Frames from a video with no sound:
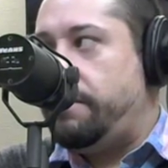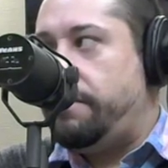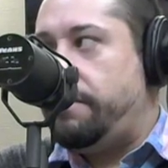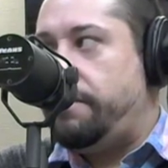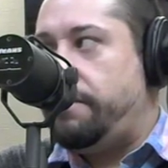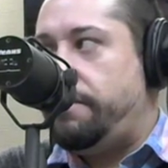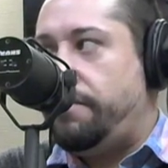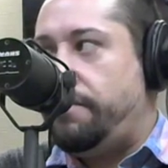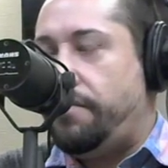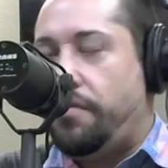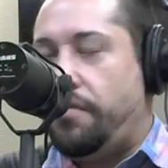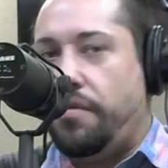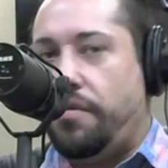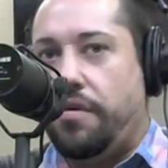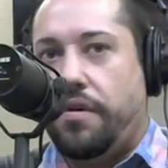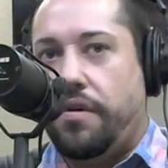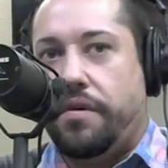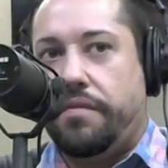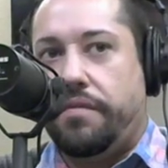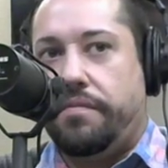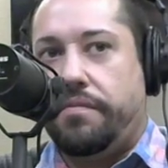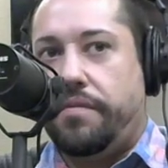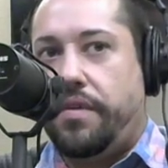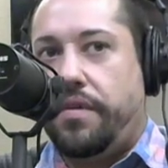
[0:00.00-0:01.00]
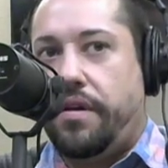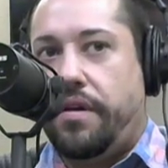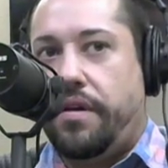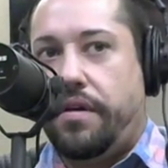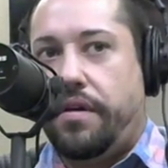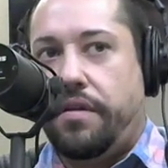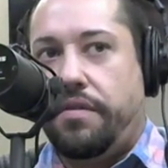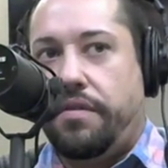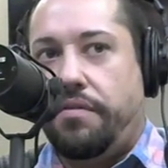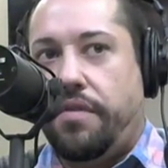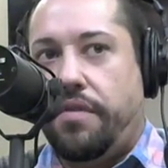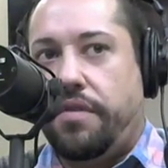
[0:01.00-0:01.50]
for
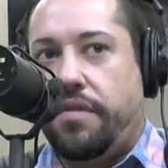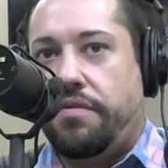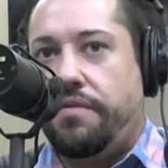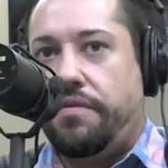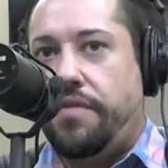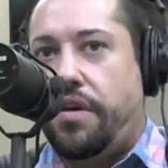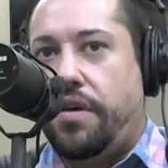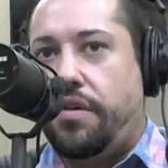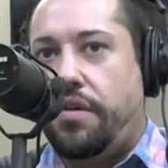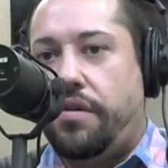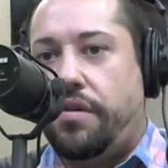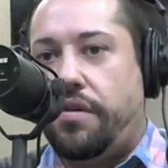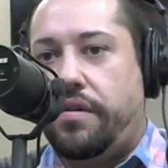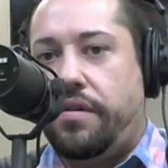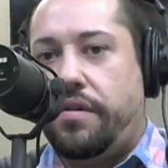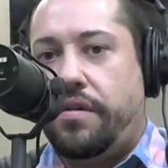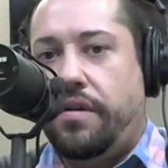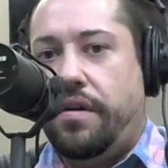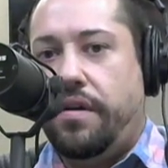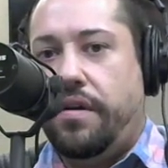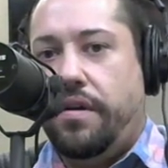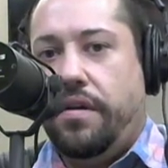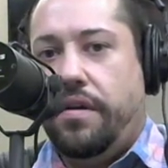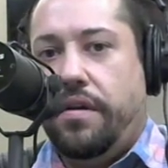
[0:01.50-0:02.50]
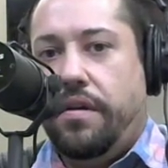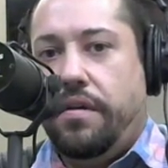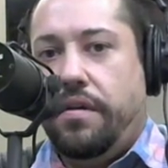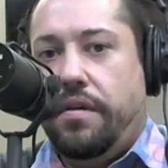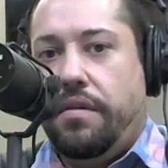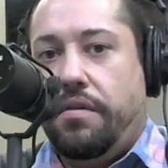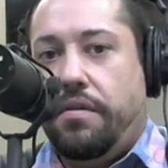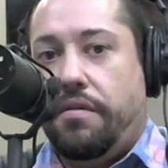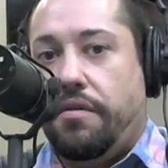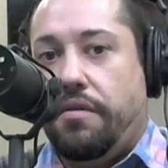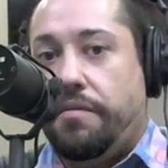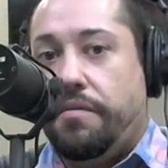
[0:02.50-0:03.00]
the reservation
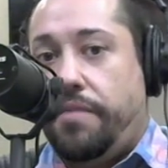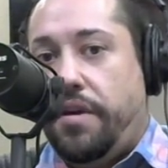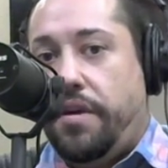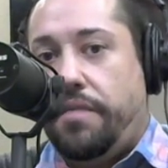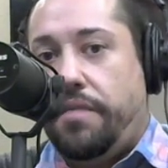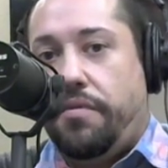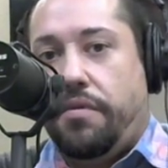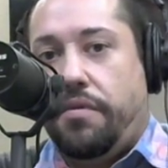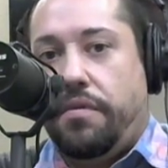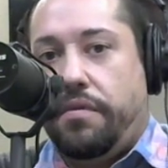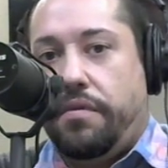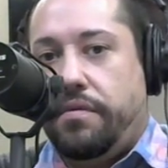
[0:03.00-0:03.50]
or people